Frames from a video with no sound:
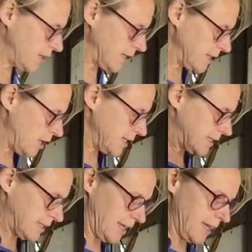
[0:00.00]
really
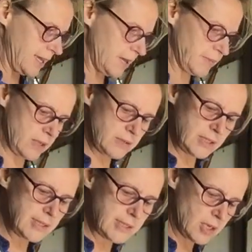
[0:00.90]
nicely, I'm going to
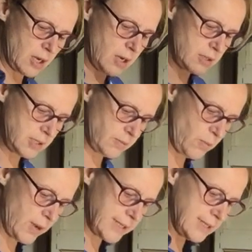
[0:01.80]
start
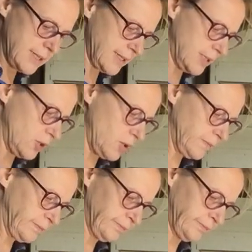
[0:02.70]
winding it
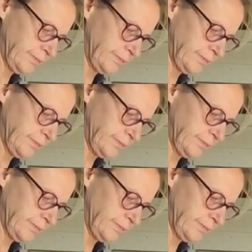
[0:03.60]
on.